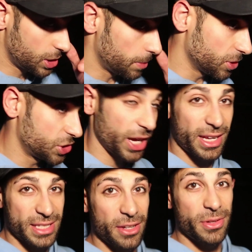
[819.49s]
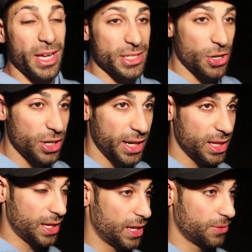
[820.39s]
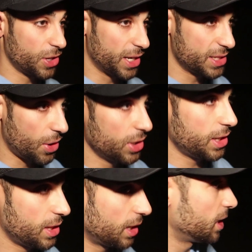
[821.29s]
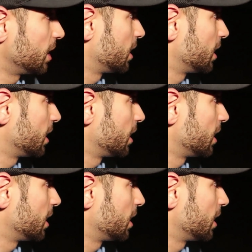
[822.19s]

double check, see if you guys heard anything, if you guys saw anything.